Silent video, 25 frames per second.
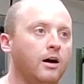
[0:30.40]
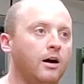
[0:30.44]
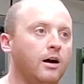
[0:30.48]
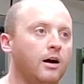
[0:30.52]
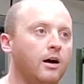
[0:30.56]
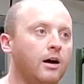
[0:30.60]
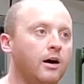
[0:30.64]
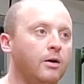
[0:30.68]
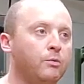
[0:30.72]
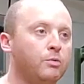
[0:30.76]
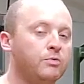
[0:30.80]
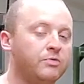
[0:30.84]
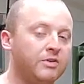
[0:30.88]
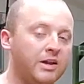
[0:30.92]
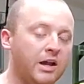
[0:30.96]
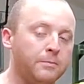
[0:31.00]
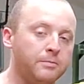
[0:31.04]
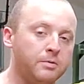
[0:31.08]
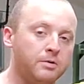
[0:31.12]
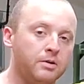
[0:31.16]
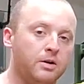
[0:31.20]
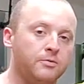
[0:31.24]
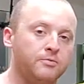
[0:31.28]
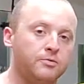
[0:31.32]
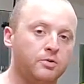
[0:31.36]
We've camped
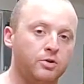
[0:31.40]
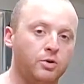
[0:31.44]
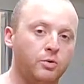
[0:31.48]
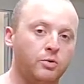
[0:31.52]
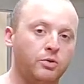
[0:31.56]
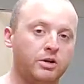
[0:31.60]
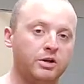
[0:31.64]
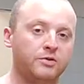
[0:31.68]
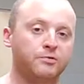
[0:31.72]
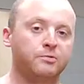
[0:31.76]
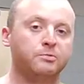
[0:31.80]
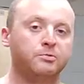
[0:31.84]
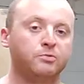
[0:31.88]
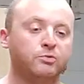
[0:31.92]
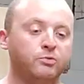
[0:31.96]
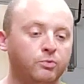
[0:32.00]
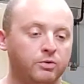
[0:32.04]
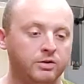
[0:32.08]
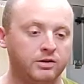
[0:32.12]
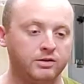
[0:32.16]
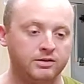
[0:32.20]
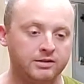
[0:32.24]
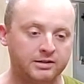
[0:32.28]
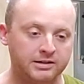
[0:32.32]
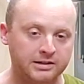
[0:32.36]
enough to know the difference between
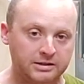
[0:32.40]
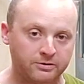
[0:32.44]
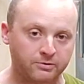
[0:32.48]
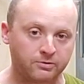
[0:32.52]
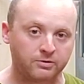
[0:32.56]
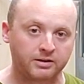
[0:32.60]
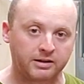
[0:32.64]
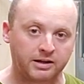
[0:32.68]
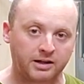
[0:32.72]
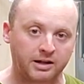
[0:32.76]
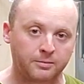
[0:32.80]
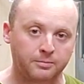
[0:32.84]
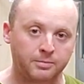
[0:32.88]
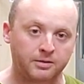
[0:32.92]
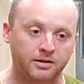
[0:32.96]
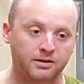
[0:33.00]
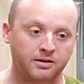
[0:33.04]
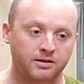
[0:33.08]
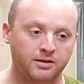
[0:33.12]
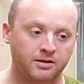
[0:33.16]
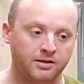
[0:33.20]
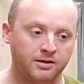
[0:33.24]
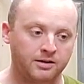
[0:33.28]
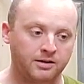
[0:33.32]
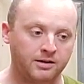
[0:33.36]
easily camping
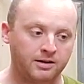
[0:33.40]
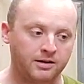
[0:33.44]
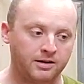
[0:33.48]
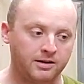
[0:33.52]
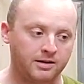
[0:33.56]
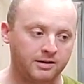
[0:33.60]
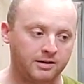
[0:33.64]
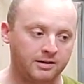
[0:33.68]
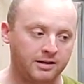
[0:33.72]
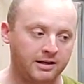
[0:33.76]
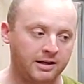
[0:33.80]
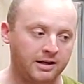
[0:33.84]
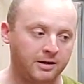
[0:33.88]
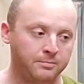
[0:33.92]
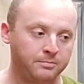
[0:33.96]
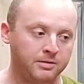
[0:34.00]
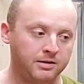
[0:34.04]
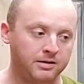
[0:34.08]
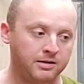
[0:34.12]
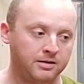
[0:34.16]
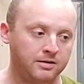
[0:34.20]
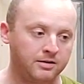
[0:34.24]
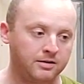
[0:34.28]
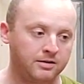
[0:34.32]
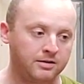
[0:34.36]
and camping
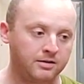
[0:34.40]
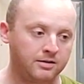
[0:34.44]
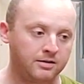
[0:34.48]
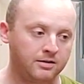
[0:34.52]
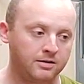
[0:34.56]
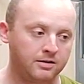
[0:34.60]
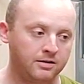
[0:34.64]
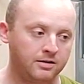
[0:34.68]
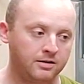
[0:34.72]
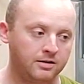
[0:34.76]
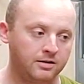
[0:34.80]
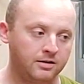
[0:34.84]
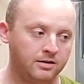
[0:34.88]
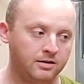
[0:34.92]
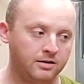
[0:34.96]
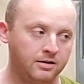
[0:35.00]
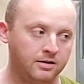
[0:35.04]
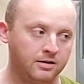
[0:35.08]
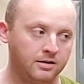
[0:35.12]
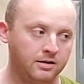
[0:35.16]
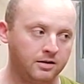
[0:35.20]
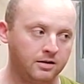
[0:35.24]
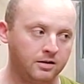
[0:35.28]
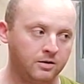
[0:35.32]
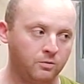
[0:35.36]

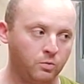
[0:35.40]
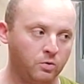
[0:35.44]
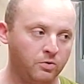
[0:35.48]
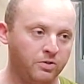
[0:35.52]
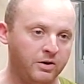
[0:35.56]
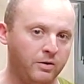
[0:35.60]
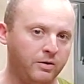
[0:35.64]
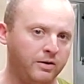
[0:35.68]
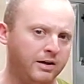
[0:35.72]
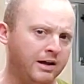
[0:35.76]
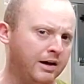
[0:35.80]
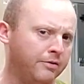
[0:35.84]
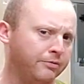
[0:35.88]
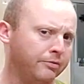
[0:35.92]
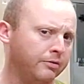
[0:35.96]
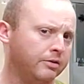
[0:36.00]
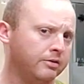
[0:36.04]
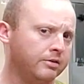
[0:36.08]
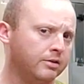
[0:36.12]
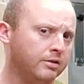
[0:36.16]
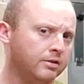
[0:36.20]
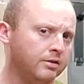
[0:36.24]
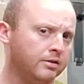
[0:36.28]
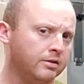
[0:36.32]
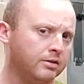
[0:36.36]
without effort.
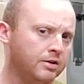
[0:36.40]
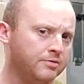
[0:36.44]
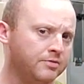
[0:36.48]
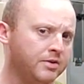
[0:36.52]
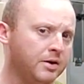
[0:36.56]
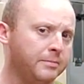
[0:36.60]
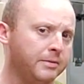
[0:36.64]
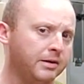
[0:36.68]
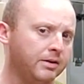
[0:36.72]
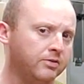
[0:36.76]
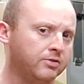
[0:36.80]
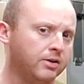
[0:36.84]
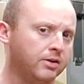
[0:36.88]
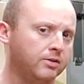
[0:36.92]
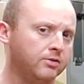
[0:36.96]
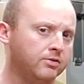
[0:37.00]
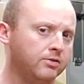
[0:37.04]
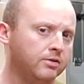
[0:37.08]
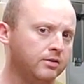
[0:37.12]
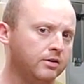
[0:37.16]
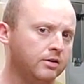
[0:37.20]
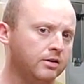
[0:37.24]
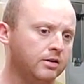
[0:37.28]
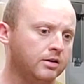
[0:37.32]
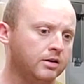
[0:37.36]
If that makes sense.
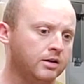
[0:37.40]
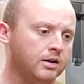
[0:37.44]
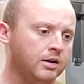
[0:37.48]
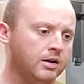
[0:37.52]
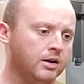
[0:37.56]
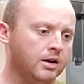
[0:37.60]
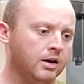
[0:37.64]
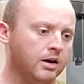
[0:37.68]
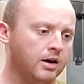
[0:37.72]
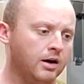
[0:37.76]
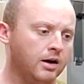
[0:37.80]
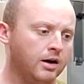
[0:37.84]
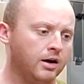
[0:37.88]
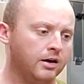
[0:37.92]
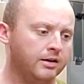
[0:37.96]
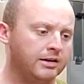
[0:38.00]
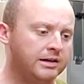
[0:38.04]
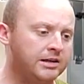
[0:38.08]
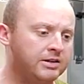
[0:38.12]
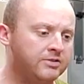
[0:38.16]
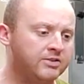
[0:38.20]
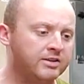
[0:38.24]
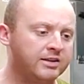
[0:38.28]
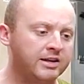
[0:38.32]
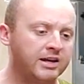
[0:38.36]
Easy
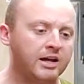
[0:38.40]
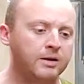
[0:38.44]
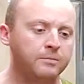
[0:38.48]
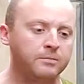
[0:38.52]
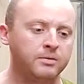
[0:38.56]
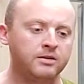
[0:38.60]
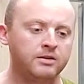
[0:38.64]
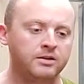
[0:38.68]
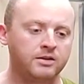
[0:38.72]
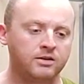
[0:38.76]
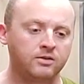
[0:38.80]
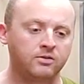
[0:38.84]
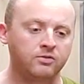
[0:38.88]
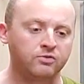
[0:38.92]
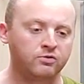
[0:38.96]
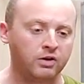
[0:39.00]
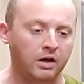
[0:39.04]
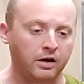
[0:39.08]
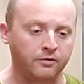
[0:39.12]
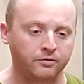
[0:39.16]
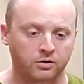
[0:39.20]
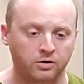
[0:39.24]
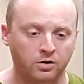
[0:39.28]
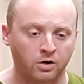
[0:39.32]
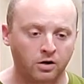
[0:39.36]
camping is you have your
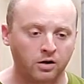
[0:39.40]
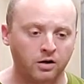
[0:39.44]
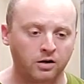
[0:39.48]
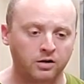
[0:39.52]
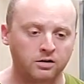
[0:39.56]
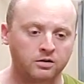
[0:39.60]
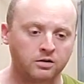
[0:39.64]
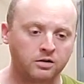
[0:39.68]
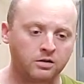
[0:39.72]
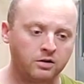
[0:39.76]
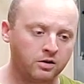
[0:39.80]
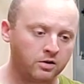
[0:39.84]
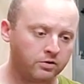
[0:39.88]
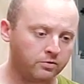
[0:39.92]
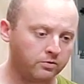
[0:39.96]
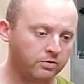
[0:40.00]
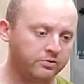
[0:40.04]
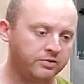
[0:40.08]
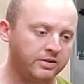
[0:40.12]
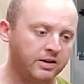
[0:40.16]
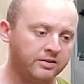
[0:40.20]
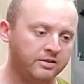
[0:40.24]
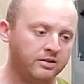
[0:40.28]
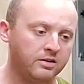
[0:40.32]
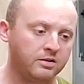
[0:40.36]
car, throw a tent
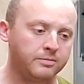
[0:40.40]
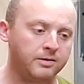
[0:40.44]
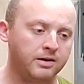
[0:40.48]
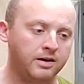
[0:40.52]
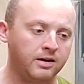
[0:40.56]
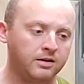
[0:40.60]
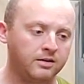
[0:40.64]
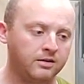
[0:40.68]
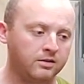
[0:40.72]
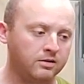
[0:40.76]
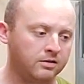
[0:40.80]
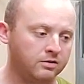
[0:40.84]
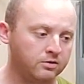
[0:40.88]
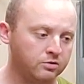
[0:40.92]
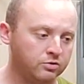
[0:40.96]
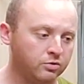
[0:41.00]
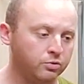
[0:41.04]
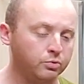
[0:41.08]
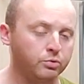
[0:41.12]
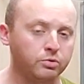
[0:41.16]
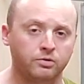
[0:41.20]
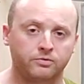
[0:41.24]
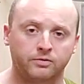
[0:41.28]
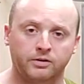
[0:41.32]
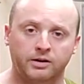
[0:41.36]
in the back, cooler
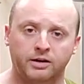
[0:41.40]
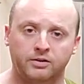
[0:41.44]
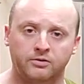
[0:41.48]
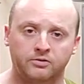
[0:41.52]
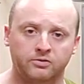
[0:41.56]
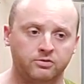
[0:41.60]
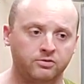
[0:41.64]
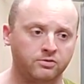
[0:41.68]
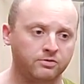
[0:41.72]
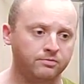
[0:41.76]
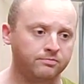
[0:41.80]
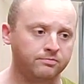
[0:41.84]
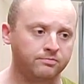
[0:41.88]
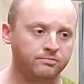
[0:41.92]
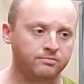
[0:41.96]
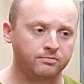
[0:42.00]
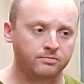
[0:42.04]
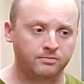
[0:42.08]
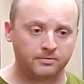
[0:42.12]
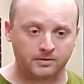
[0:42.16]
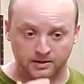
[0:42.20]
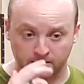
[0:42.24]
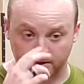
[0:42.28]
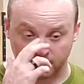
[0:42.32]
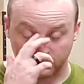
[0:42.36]
of ice,
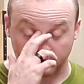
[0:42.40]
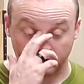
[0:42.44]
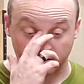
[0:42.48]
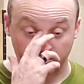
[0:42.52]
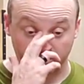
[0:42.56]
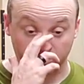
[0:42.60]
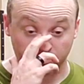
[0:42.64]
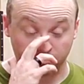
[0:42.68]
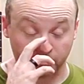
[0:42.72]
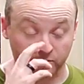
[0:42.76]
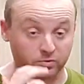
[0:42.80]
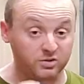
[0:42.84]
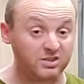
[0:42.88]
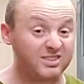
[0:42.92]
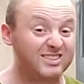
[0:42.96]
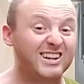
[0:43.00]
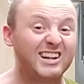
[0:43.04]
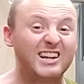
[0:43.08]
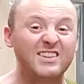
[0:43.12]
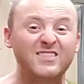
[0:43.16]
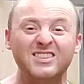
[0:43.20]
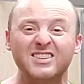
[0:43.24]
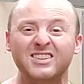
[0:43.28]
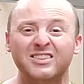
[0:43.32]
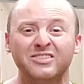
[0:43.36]
some food. Not even
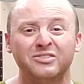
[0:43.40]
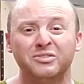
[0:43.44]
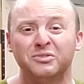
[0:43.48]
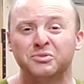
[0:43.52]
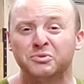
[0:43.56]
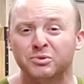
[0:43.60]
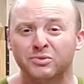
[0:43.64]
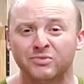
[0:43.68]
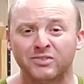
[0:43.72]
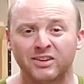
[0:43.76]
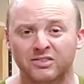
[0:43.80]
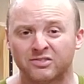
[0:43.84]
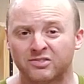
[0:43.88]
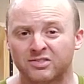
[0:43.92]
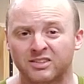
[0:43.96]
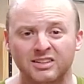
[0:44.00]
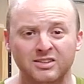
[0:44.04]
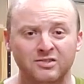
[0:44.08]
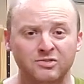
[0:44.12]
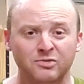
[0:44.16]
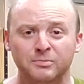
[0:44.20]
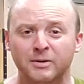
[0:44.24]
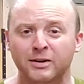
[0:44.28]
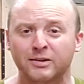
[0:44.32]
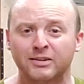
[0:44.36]
necessarily cooler of ice. Get us some
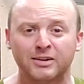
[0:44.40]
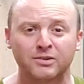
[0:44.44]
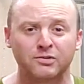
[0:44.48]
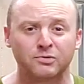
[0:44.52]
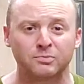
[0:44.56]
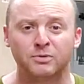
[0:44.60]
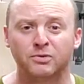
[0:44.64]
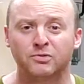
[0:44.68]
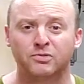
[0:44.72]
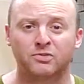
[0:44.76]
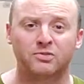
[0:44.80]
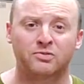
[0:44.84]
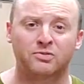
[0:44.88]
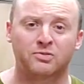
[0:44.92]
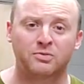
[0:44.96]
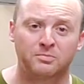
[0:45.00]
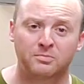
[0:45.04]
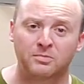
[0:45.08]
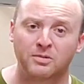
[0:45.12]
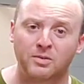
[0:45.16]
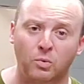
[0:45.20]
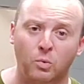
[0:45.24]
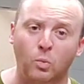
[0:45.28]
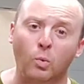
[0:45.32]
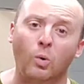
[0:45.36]
outhouse meals and some
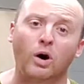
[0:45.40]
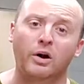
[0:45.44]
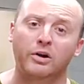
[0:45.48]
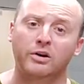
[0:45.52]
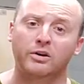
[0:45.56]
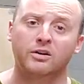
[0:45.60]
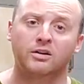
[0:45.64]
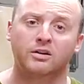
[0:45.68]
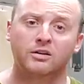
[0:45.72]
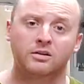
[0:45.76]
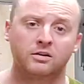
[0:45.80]
water.